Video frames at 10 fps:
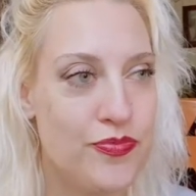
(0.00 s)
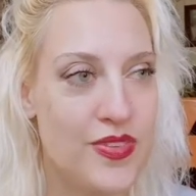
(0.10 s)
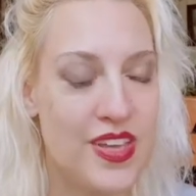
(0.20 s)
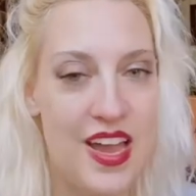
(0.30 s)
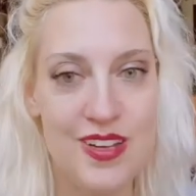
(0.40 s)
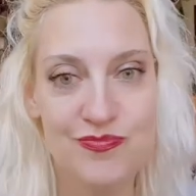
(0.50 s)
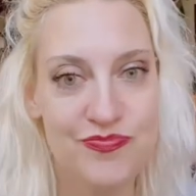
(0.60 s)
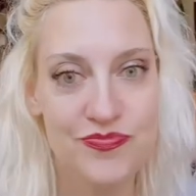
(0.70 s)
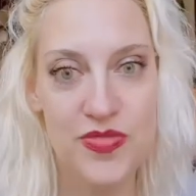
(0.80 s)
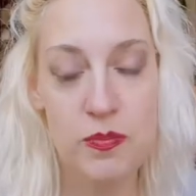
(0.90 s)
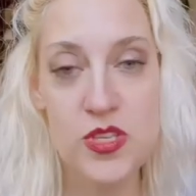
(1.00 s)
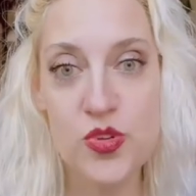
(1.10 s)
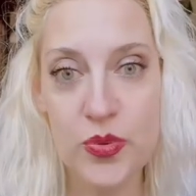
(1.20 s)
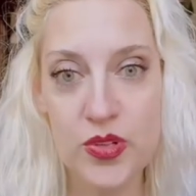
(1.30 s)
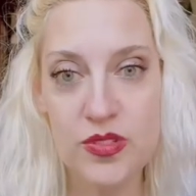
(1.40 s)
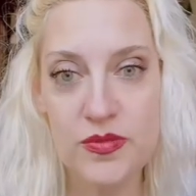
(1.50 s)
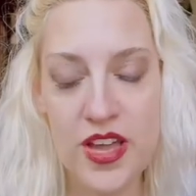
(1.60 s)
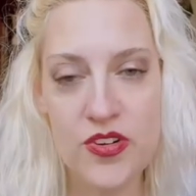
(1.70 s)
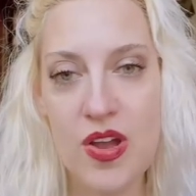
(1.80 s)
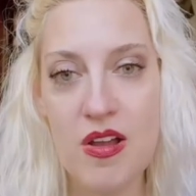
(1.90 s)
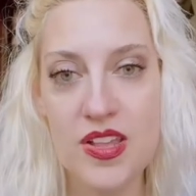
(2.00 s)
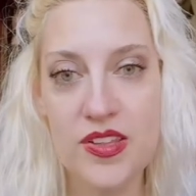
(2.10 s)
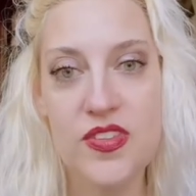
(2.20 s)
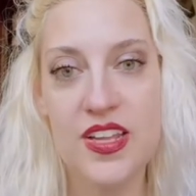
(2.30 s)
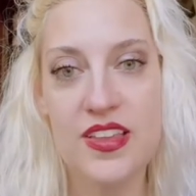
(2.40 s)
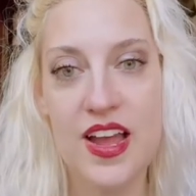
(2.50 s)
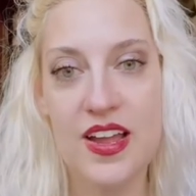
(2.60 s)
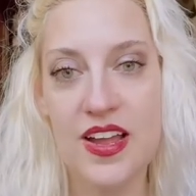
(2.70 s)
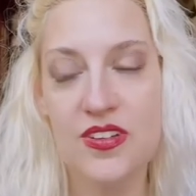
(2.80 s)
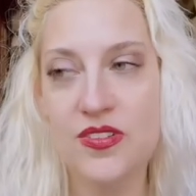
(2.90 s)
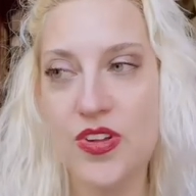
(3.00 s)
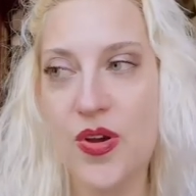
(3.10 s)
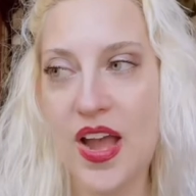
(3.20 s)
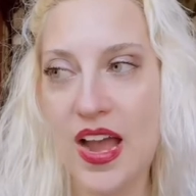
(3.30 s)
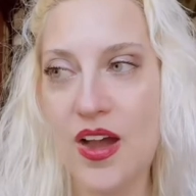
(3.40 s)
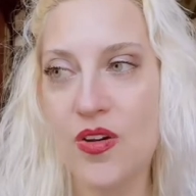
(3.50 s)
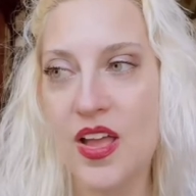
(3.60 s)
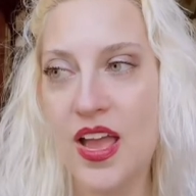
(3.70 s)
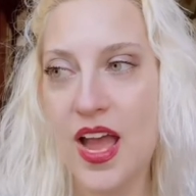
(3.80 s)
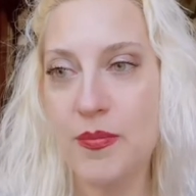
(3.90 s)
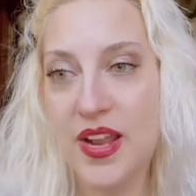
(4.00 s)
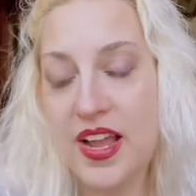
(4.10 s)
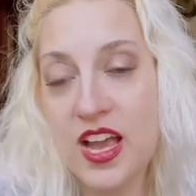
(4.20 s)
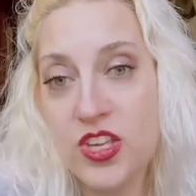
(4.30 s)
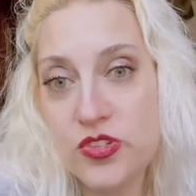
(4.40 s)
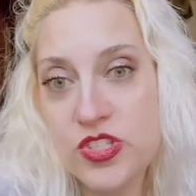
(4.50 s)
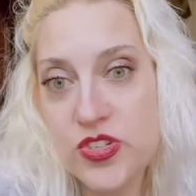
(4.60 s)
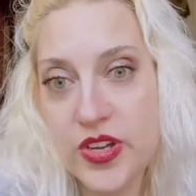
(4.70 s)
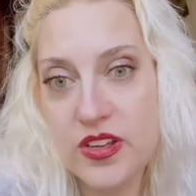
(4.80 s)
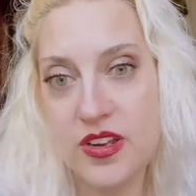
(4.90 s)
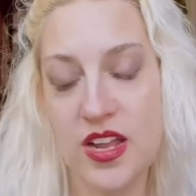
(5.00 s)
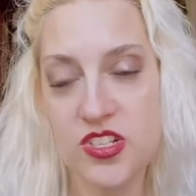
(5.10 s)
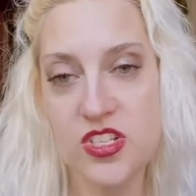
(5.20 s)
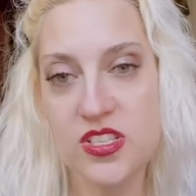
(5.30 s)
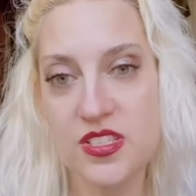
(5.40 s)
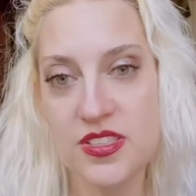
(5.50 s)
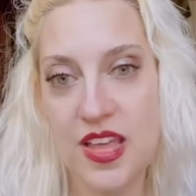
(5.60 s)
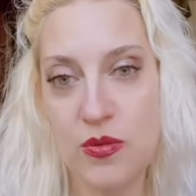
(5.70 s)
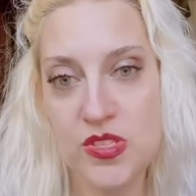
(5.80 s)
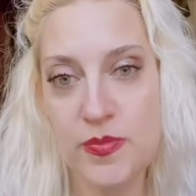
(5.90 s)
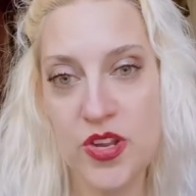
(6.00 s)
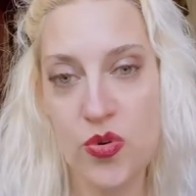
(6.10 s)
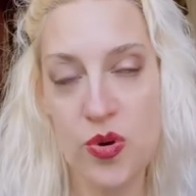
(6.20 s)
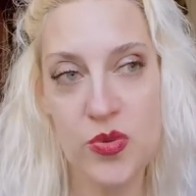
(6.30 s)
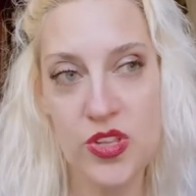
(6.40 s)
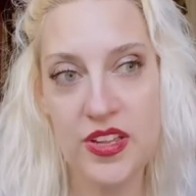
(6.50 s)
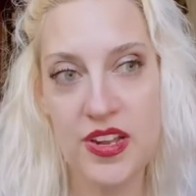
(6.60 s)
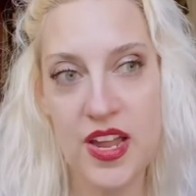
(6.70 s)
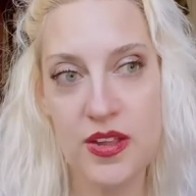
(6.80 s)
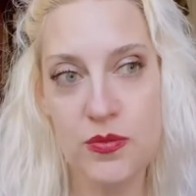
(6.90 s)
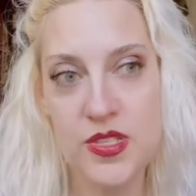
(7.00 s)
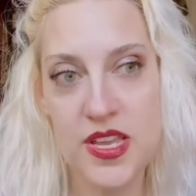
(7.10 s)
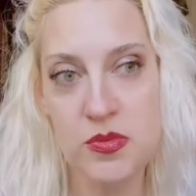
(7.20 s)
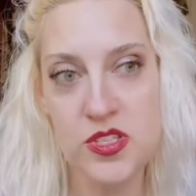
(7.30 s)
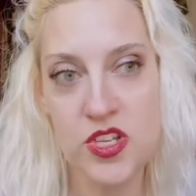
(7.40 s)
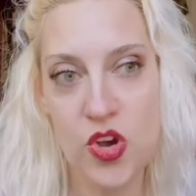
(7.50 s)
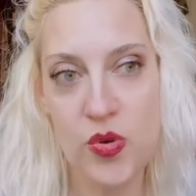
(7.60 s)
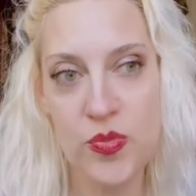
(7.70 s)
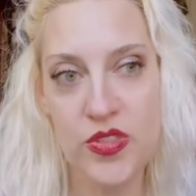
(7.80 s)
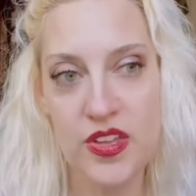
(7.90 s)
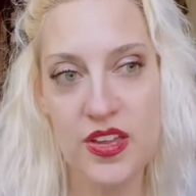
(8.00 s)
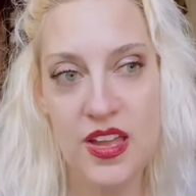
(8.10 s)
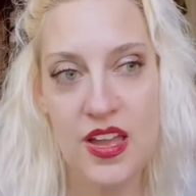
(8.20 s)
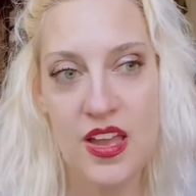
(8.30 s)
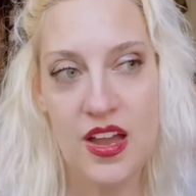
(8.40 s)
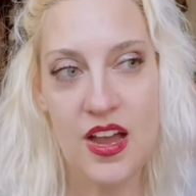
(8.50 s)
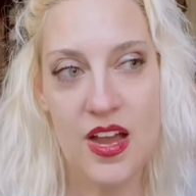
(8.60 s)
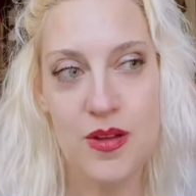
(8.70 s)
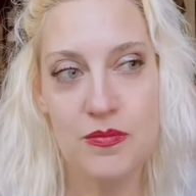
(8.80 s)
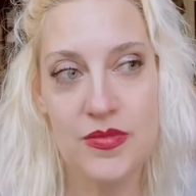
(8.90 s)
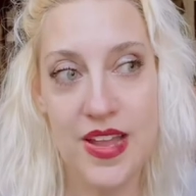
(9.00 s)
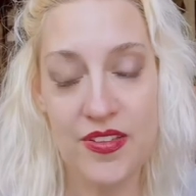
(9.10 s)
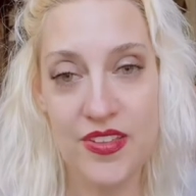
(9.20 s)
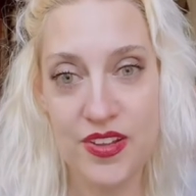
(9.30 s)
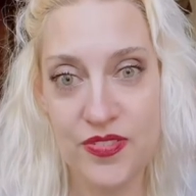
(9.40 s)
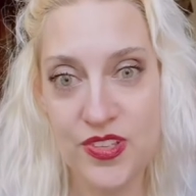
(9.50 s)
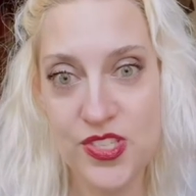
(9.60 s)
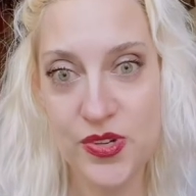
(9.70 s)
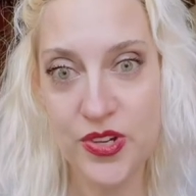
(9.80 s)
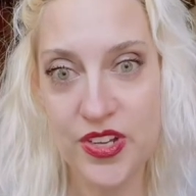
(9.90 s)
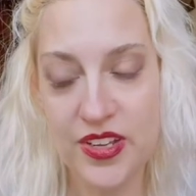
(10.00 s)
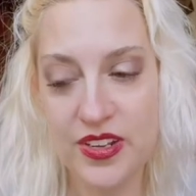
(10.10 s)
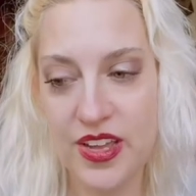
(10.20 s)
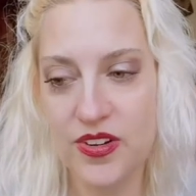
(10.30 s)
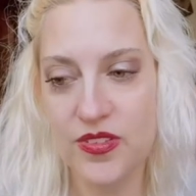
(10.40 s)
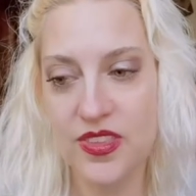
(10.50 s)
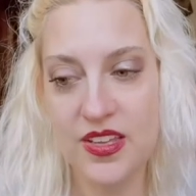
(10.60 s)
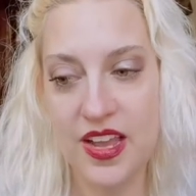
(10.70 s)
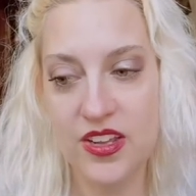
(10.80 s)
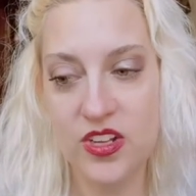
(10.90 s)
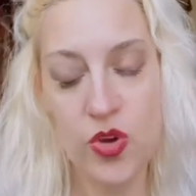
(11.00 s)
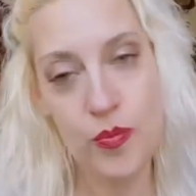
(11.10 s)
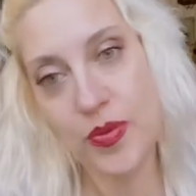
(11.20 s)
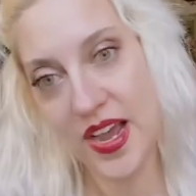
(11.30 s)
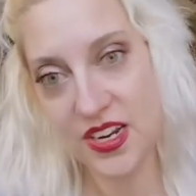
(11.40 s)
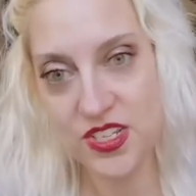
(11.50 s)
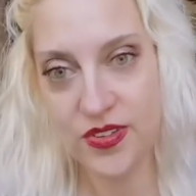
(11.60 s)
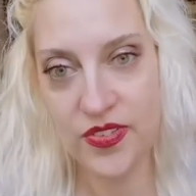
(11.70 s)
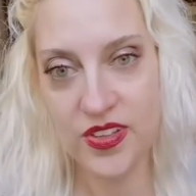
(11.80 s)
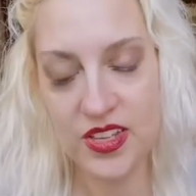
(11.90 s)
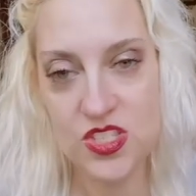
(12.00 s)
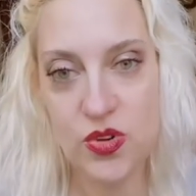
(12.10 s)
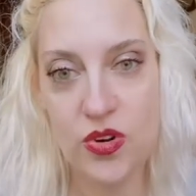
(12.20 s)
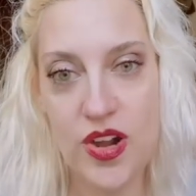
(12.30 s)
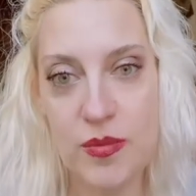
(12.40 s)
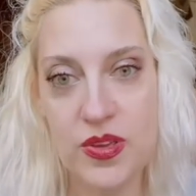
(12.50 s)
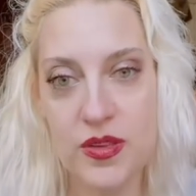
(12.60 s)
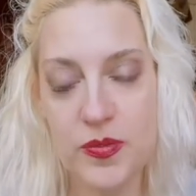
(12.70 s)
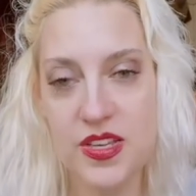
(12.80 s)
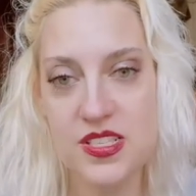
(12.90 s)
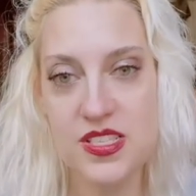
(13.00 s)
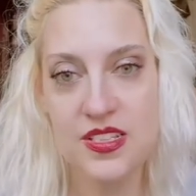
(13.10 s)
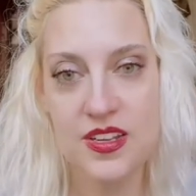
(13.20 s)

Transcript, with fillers: yeah, miserable. I don't know how I live like that. I don't know how, I mean, I got used to it. I just, that was my normal and I was able to cope with it. Um, now that I feel so good, I don't think I could go back to feeling so crappy because,